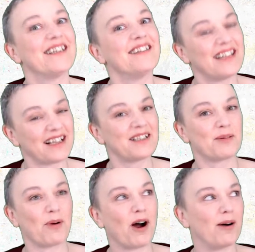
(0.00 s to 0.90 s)
nice
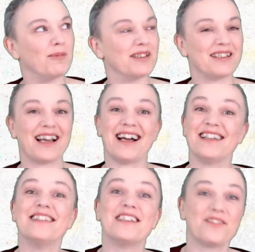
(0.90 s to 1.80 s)
apartment
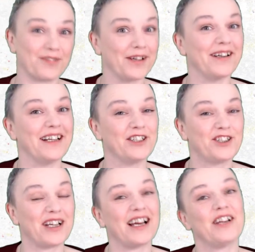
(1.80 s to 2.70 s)
and it's
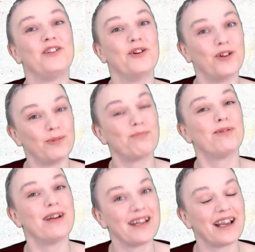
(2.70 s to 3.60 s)
furnished and you're
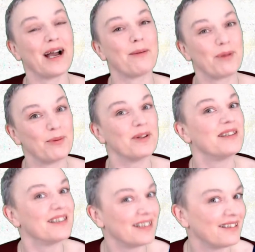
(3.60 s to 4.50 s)
pretty happy with
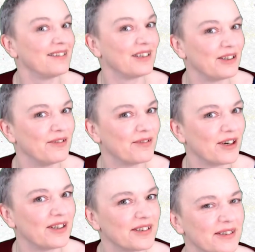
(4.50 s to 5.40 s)
the deal that you've
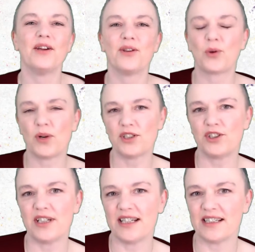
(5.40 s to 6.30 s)
got. The
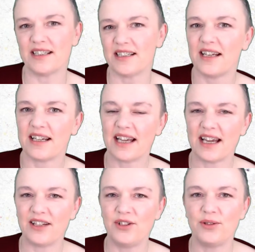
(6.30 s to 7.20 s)
question is,
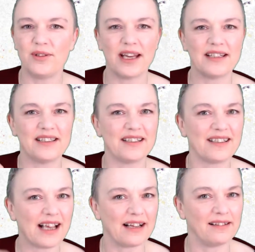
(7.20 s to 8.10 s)
can you then
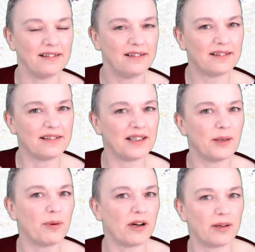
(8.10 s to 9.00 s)
sell the
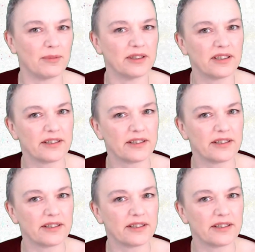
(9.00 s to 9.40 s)
apartment?